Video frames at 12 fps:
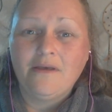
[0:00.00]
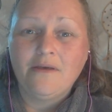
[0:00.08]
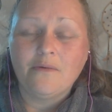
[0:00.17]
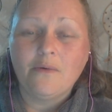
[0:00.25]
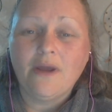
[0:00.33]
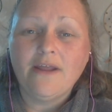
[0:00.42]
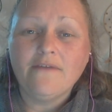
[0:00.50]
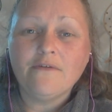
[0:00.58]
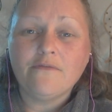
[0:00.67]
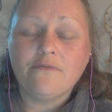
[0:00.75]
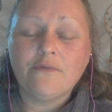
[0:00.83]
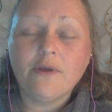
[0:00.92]
whatever
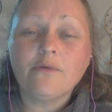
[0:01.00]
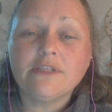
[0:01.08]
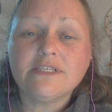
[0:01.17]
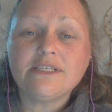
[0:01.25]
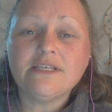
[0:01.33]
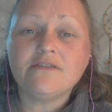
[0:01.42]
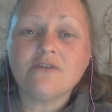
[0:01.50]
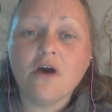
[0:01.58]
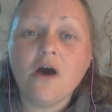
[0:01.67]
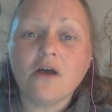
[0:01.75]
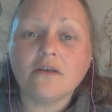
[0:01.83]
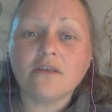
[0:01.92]
frequency
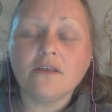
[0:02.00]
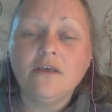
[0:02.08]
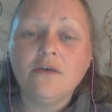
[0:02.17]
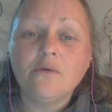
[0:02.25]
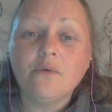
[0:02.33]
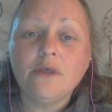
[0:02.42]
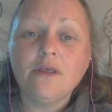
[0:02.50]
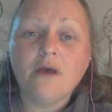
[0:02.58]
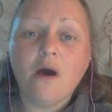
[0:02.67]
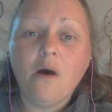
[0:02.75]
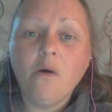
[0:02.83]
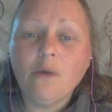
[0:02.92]
talk, we
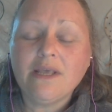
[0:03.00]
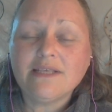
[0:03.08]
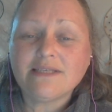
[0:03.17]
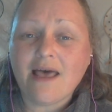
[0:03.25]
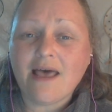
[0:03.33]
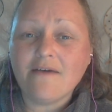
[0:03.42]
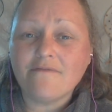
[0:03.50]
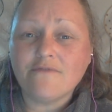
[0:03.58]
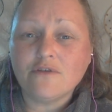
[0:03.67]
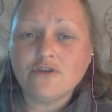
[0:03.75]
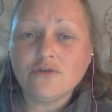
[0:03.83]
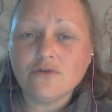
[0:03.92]
always have
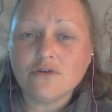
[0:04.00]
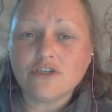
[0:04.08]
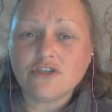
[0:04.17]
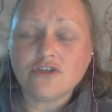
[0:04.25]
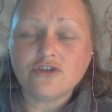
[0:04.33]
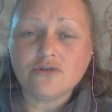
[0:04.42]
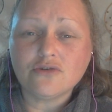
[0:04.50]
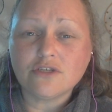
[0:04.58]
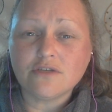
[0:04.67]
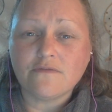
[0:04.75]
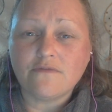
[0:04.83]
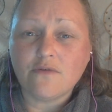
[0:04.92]
the choice
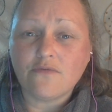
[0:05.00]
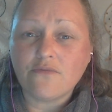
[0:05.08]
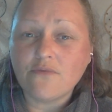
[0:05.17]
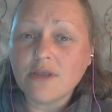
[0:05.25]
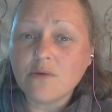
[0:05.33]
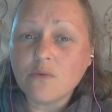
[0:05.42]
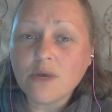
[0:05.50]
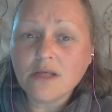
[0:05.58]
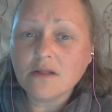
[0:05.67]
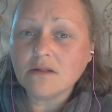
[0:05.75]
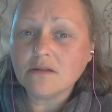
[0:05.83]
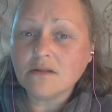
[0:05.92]
of the free
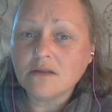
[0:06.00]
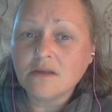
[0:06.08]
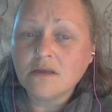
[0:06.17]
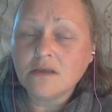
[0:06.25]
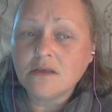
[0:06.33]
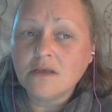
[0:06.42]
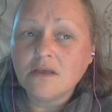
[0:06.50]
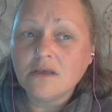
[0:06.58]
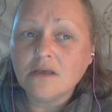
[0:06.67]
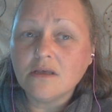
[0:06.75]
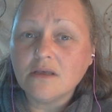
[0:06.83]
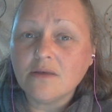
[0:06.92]
will.
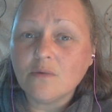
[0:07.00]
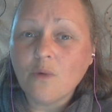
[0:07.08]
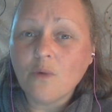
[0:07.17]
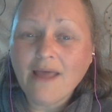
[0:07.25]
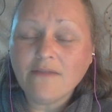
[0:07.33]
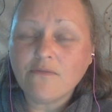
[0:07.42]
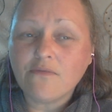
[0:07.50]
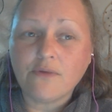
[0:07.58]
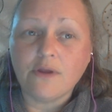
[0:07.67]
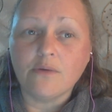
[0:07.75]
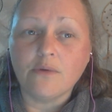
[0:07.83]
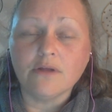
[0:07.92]
What
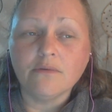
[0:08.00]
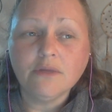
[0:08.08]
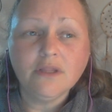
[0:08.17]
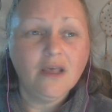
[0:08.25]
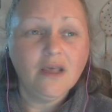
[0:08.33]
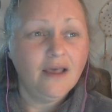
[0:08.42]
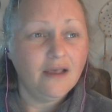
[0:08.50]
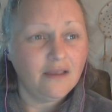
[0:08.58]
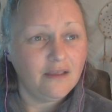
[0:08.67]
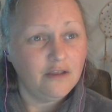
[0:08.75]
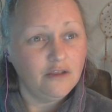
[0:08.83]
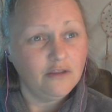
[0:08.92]
free will? What the heck
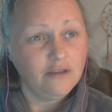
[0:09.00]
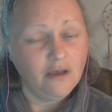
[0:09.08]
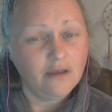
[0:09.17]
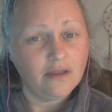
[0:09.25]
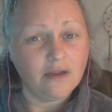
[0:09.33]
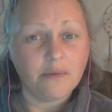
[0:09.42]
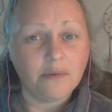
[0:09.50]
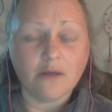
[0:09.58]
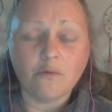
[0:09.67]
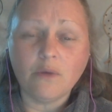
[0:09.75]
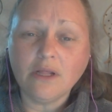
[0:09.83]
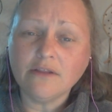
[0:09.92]
are you talking
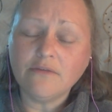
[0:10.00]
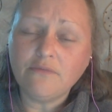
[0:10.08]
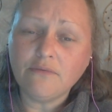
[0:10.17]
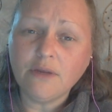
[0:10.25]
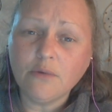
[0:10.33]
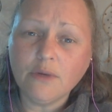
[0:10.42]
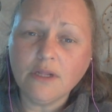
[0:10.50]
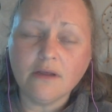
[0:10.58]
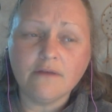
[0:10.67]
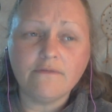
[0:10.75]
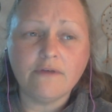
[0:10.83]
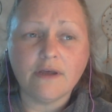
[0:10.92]
about? Well, the free will of,